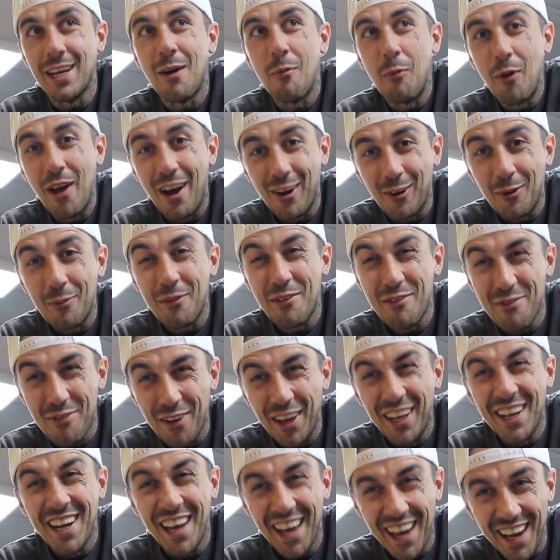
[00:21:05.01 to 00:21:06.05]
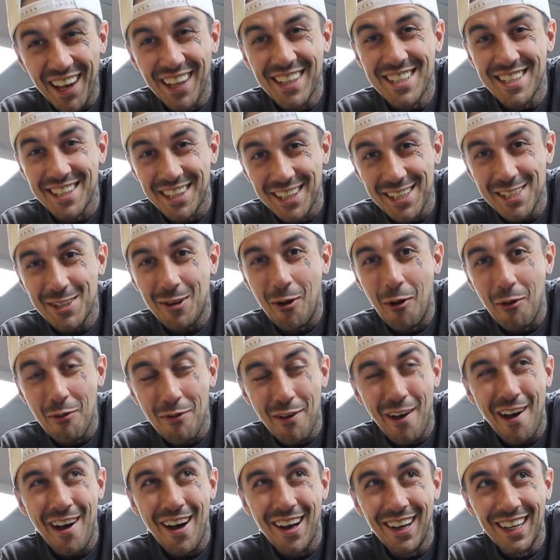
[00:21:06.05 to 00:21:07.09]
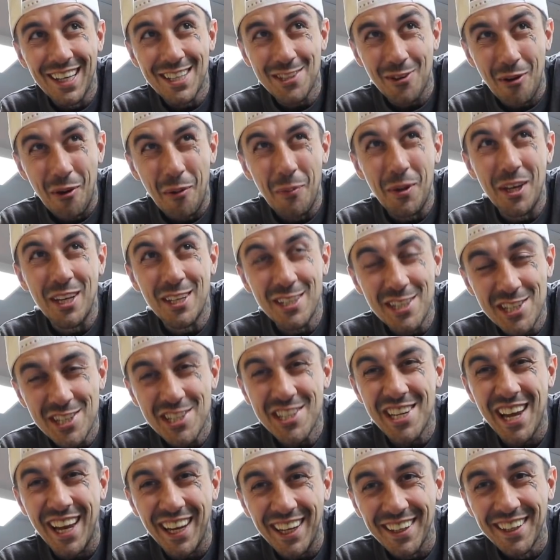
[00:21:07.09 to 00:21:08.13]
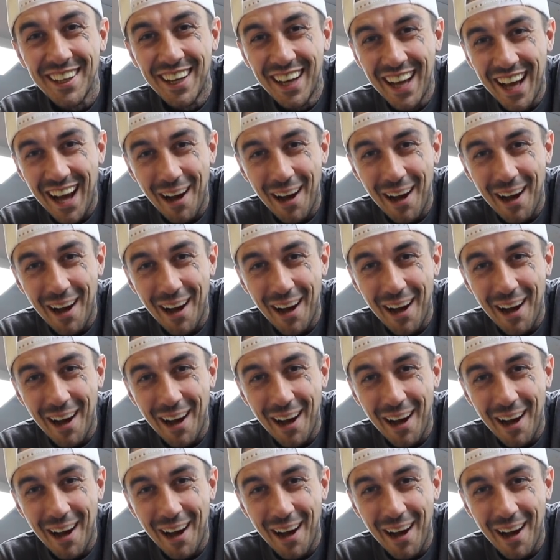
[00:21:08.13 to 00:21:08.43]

and we are going to be fitting air to this Golf R. It's going to be insane.